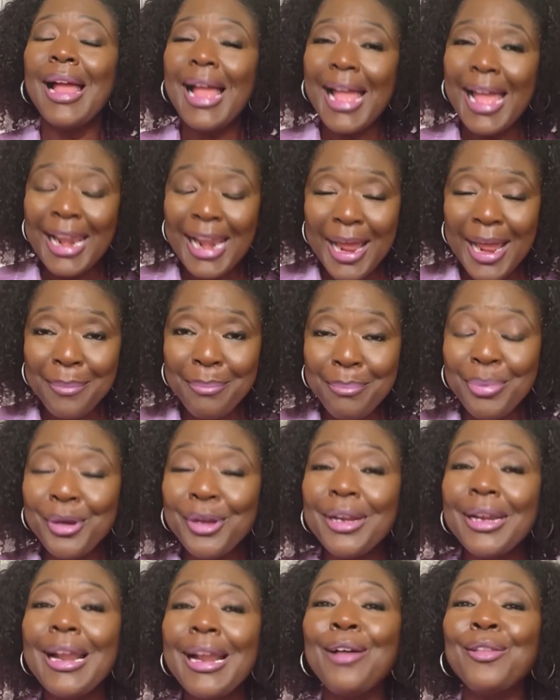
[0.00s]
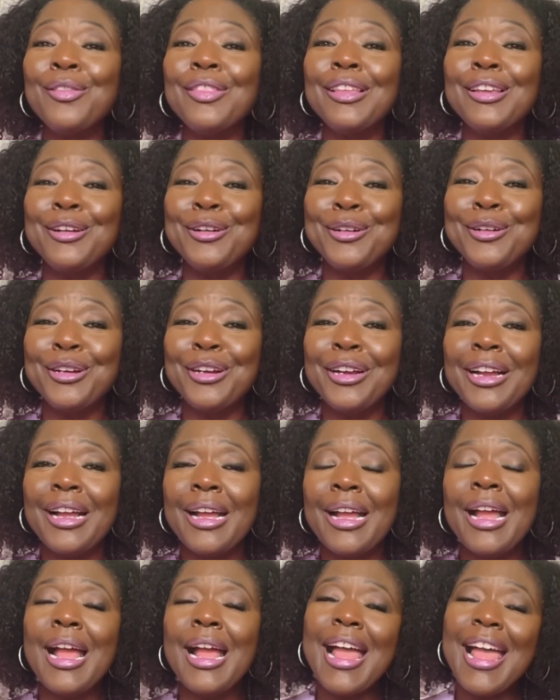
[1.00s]
And I put it out there.
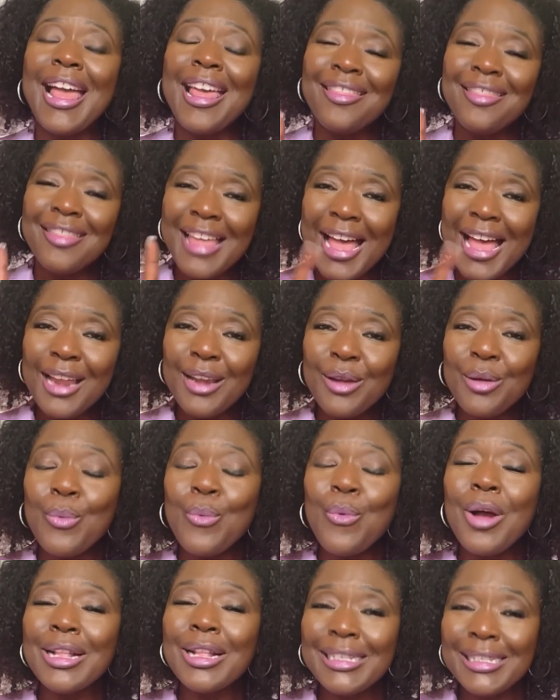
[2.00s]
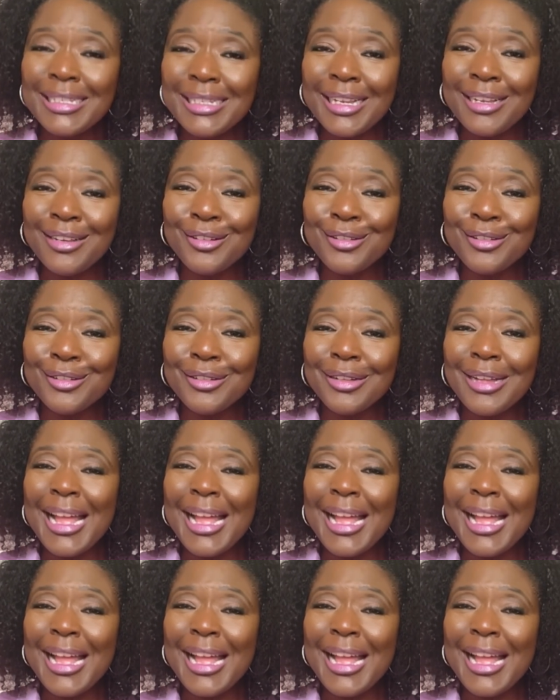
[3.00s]
And that one single